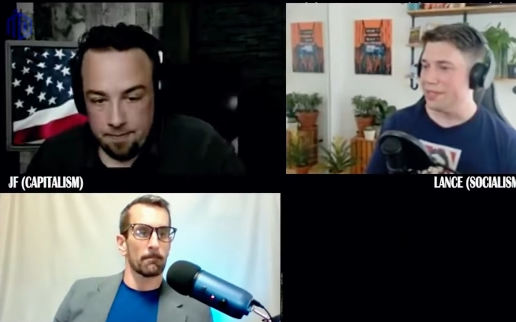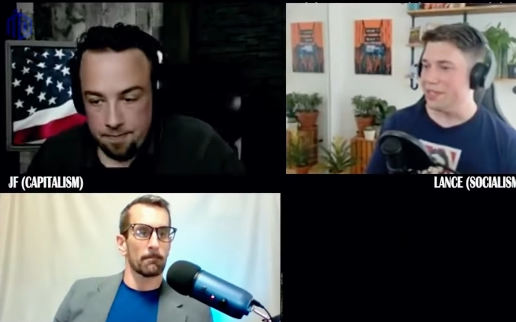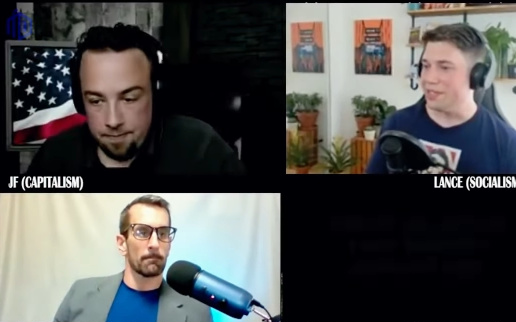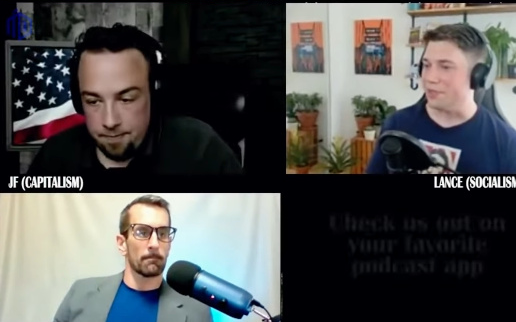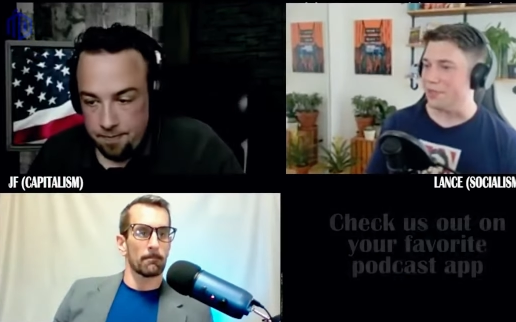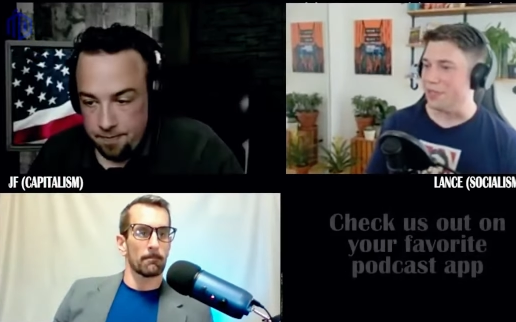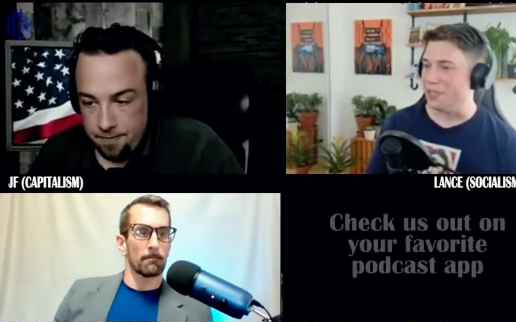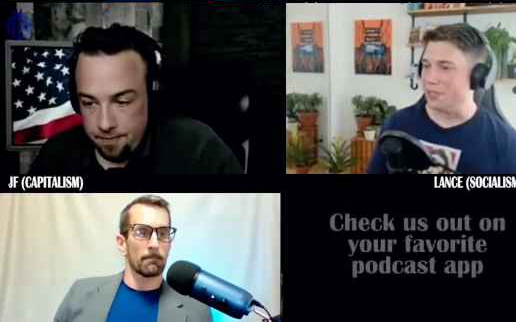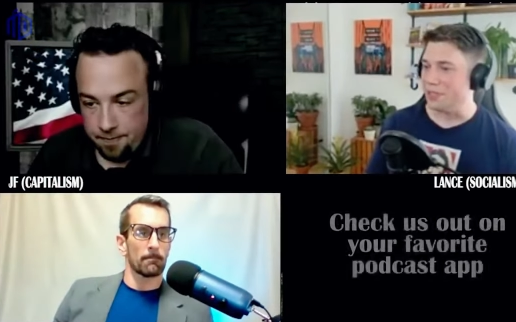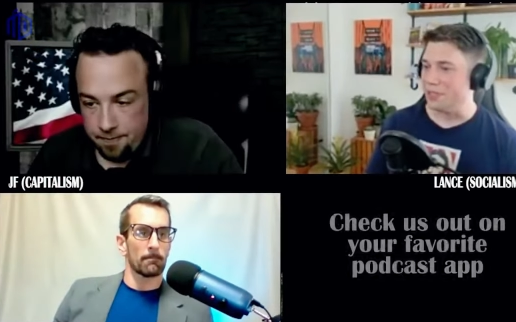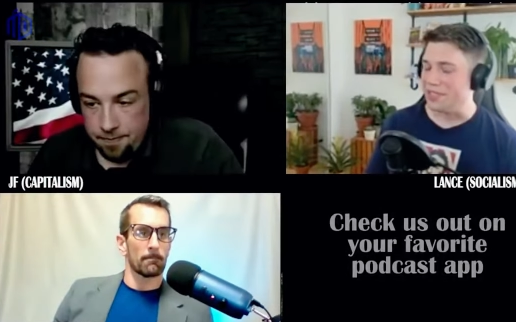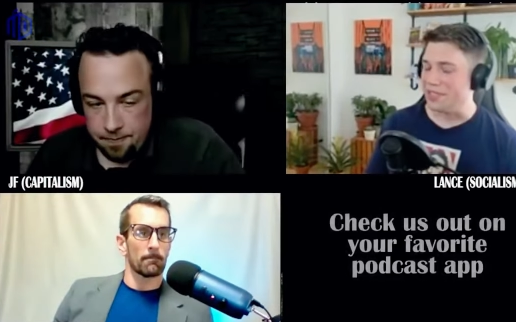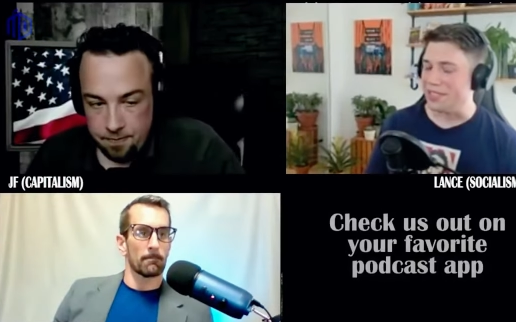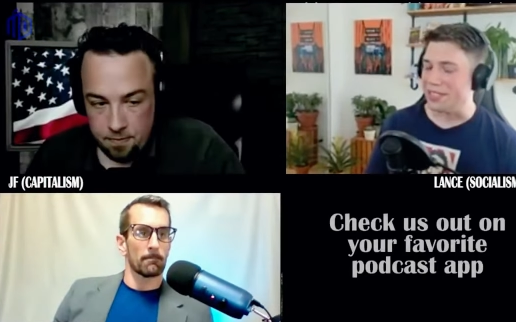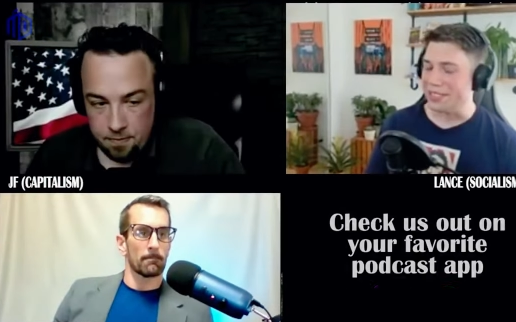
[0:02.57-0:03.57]
Speaker 1: this your field of
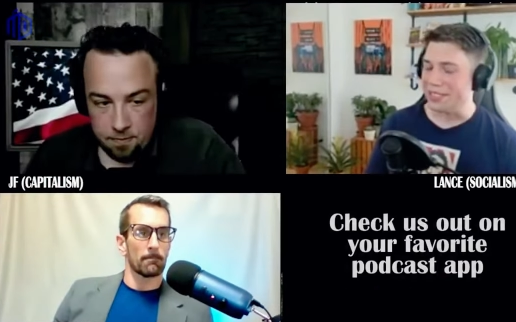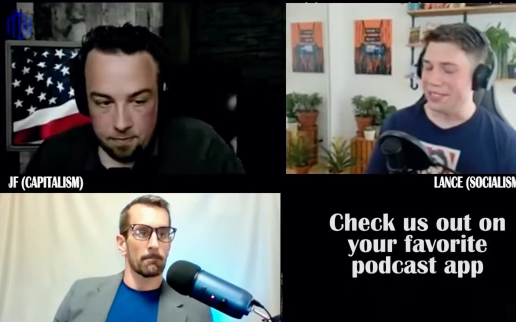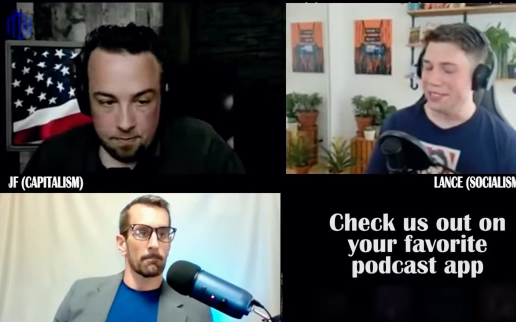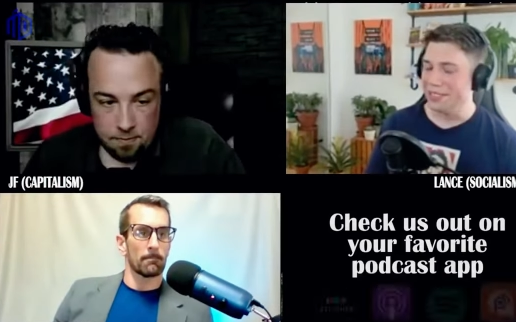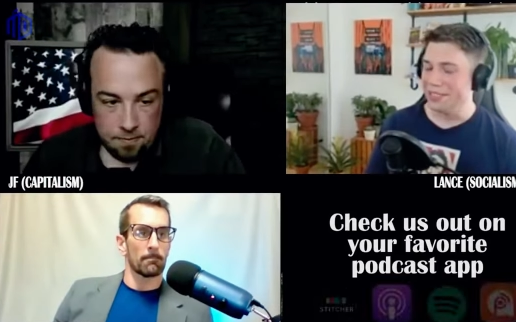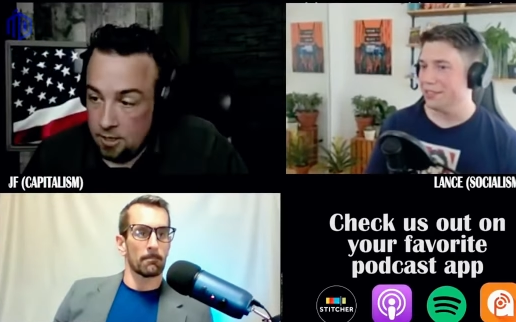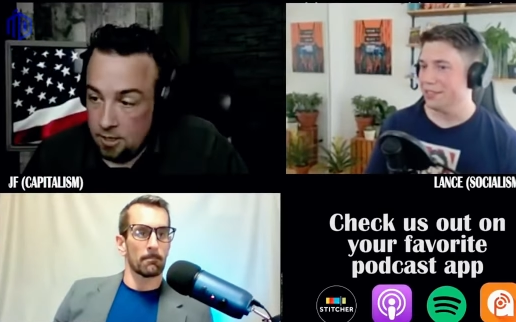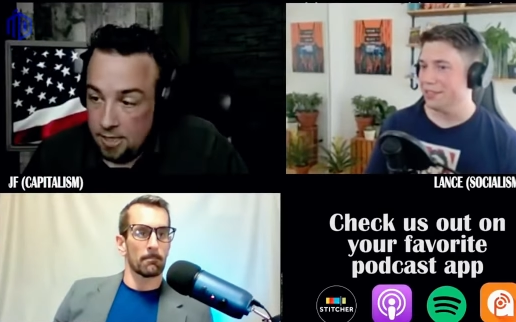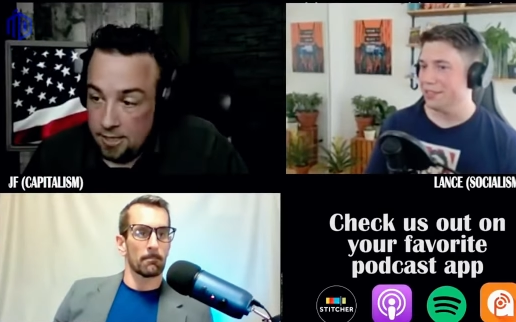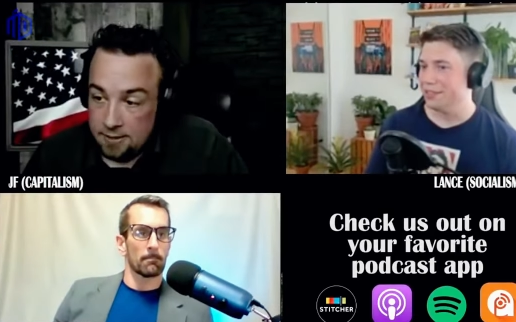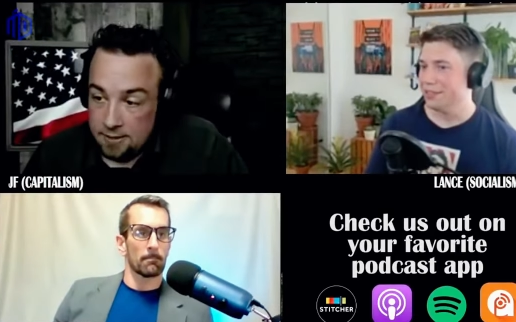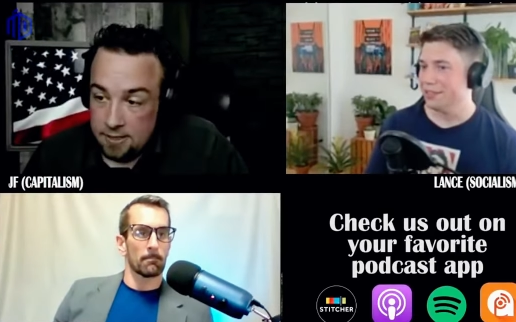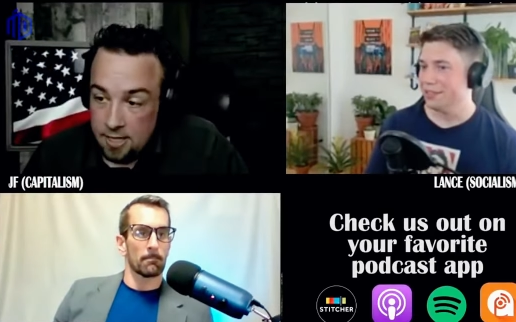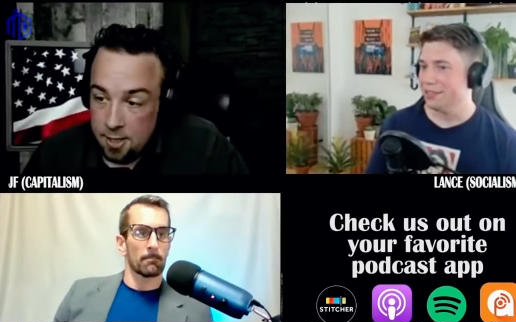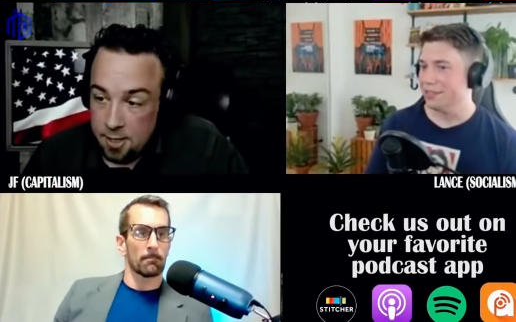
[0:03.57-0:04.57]
study? Yes,
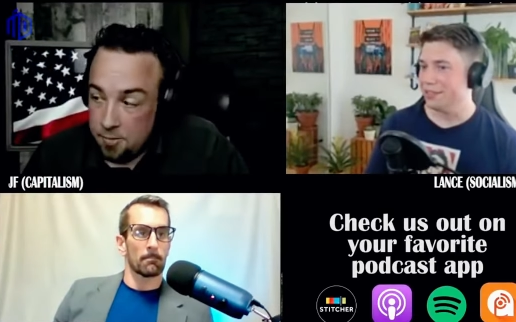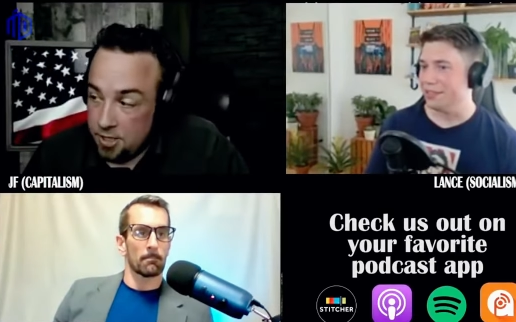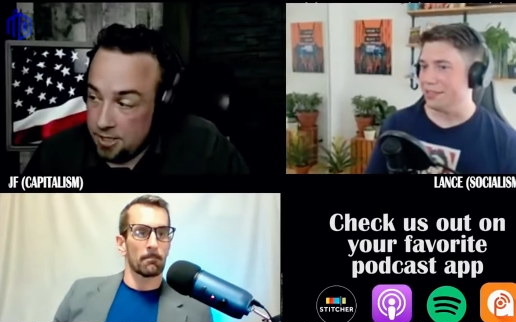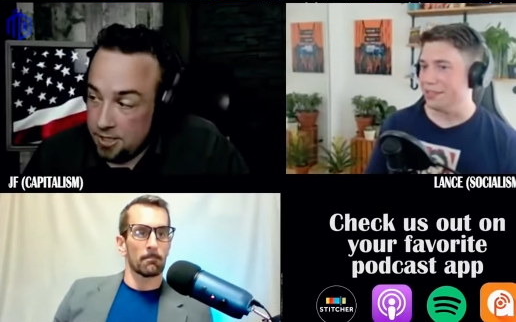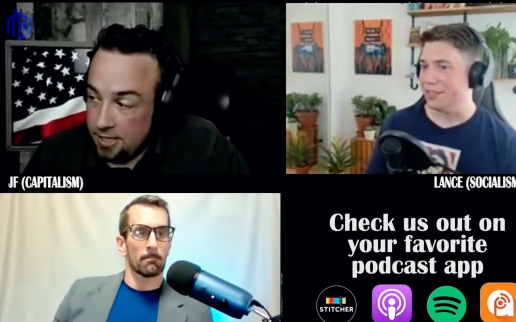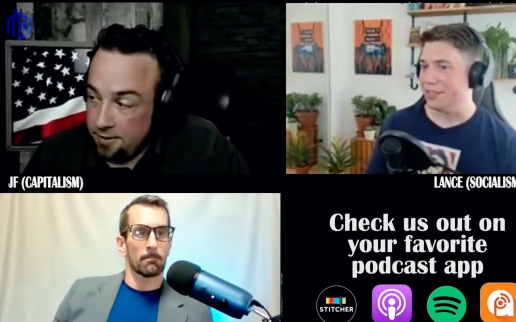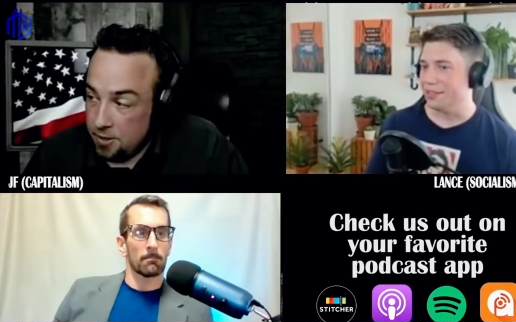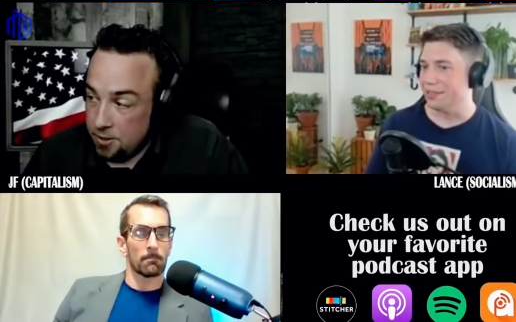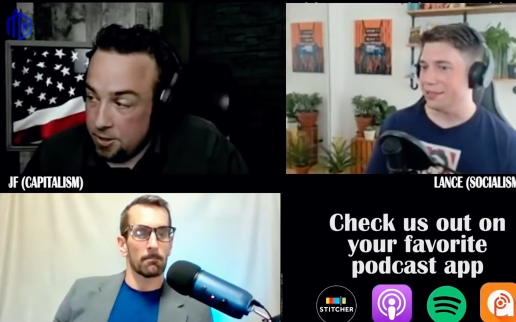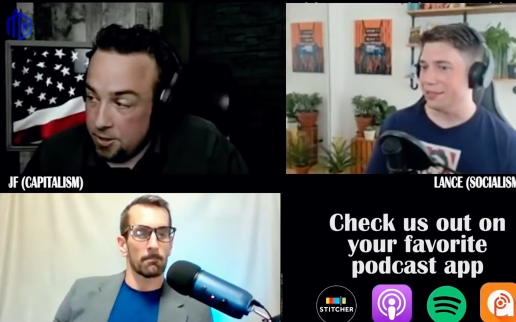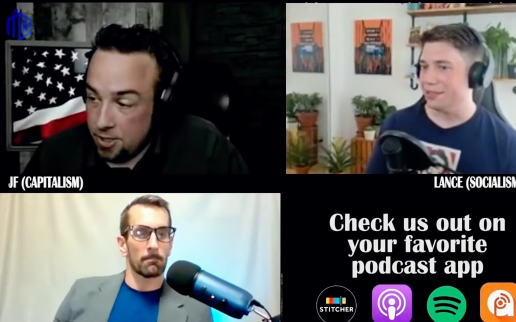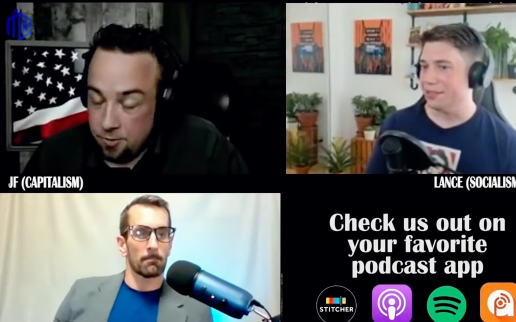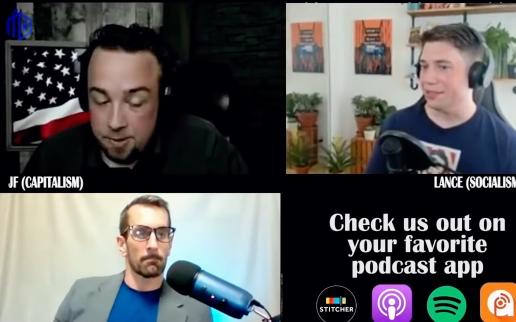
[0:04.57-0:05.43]
I'm an evolutionary